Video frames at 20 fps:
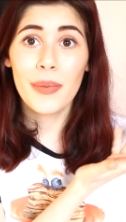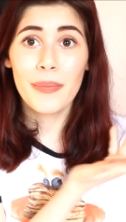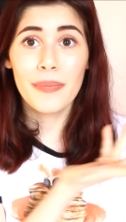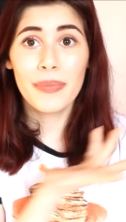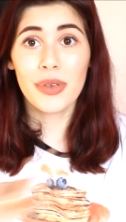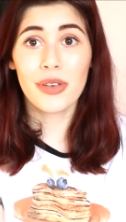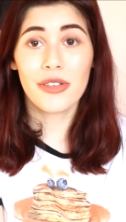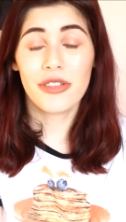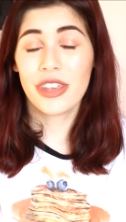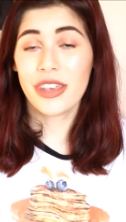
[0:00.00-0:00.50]

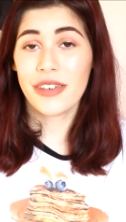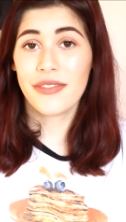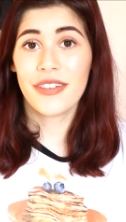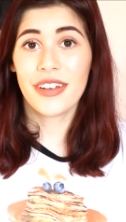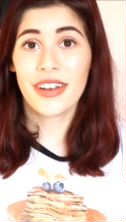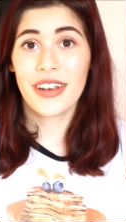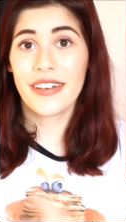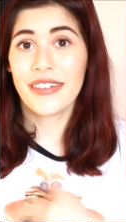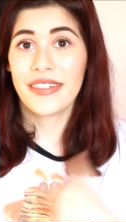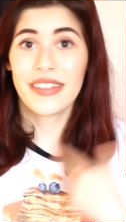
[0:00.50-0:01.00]
beauty
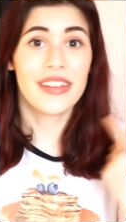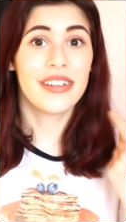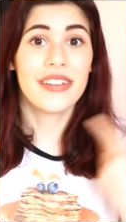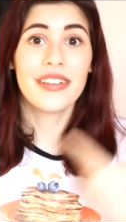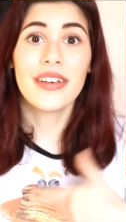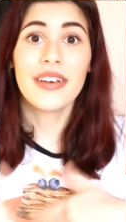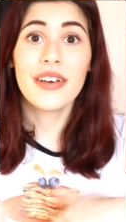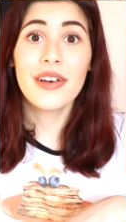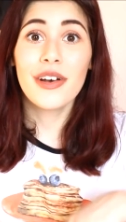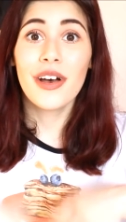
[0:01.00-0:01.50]
videos and
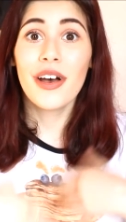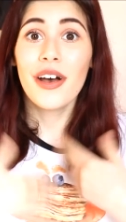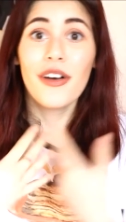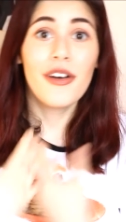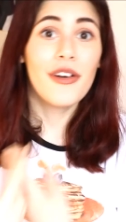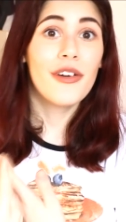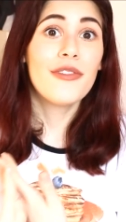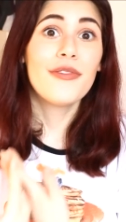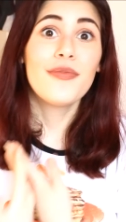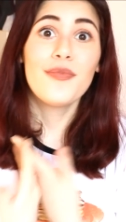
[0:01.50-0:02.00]

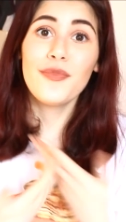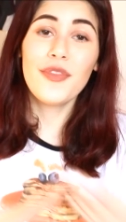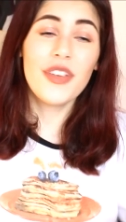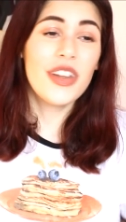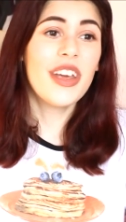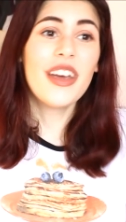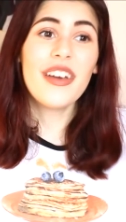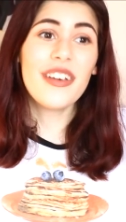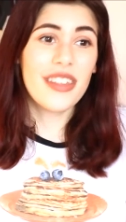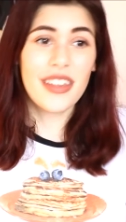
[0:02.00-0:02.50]

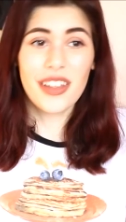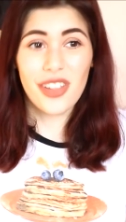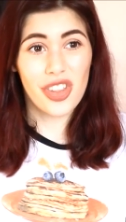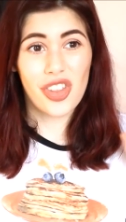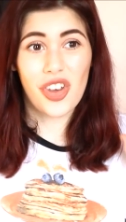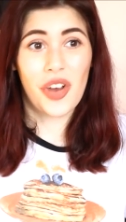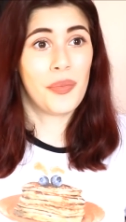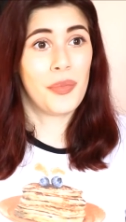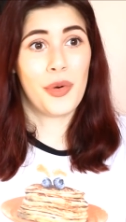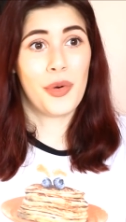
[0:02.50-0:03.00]
videos in
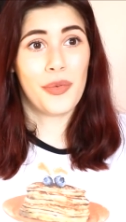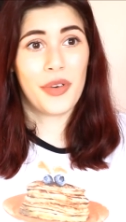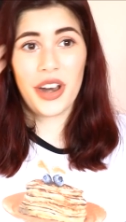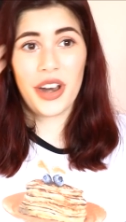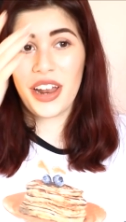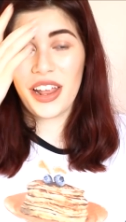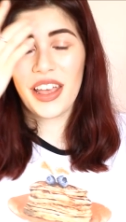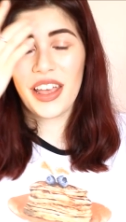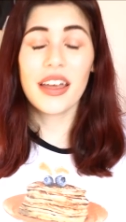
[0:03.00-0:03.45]
general really.